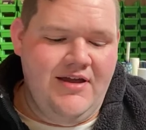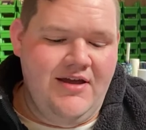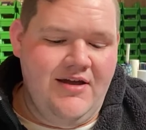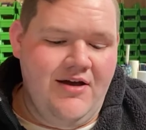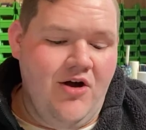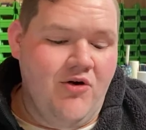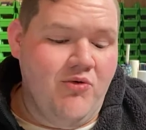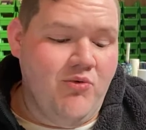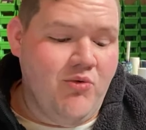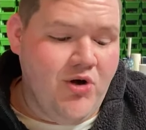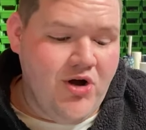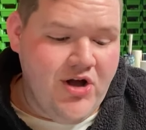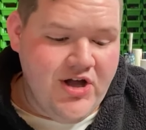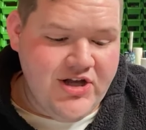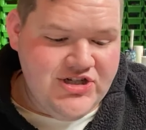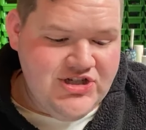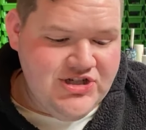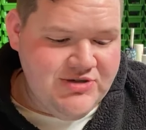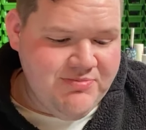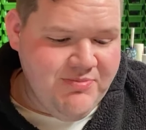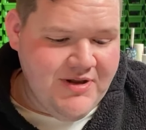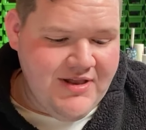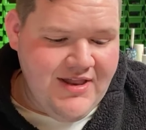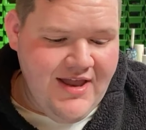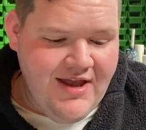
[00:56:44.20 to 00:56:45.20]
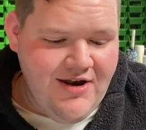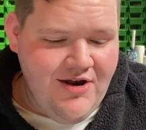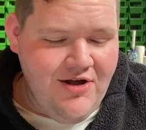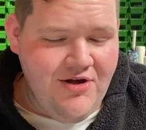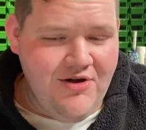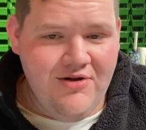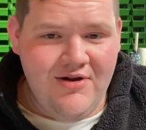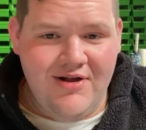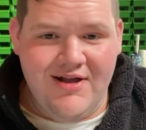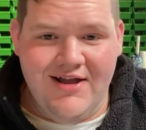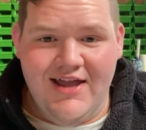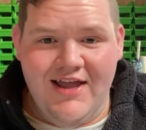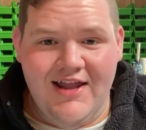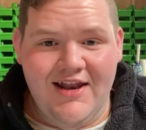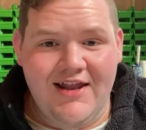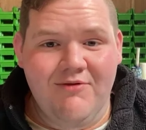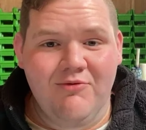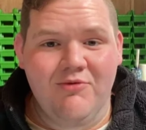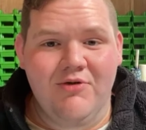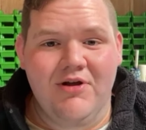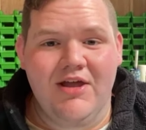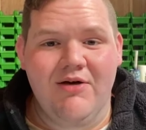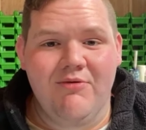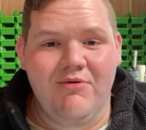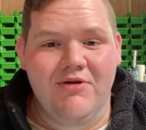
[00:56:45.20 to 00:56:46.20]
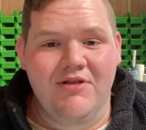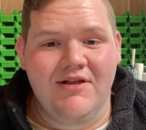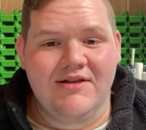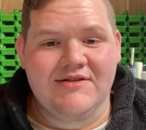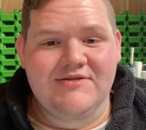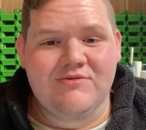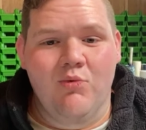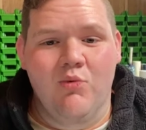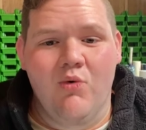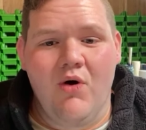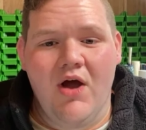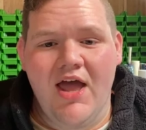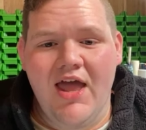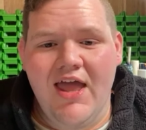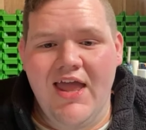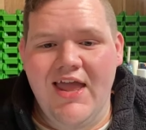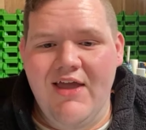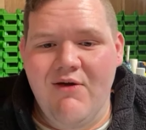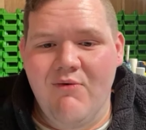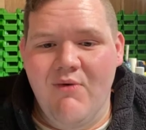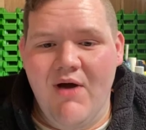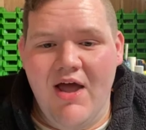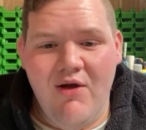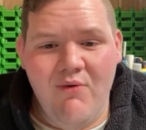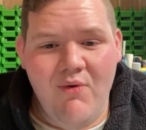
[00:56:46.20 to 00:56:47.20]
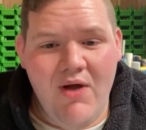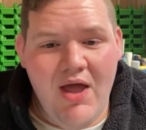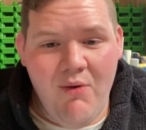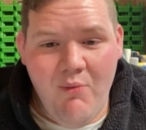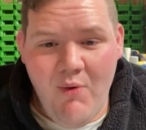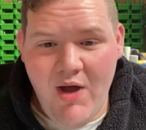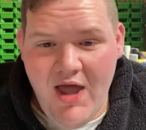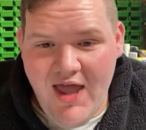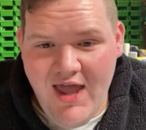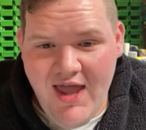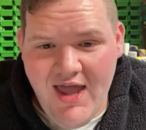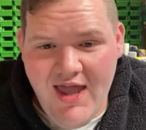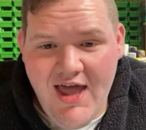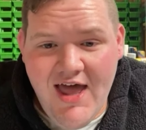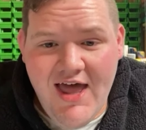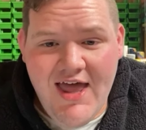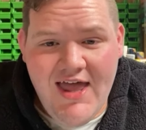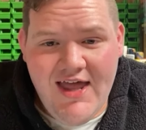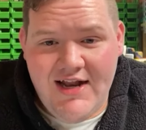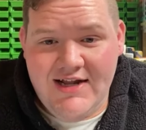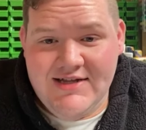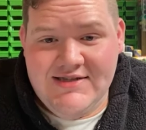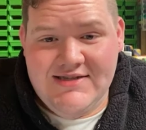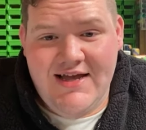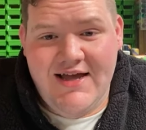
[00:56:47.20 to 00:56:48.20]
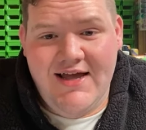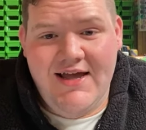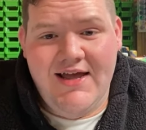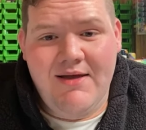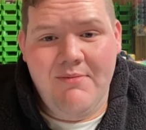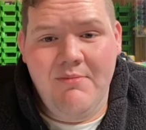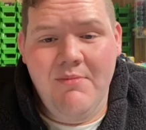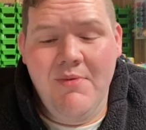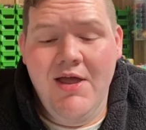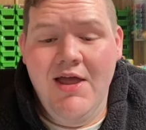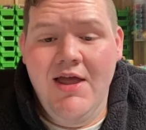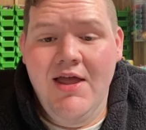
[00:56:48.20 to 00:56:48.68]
rush, but they know to get with us way ahead of time.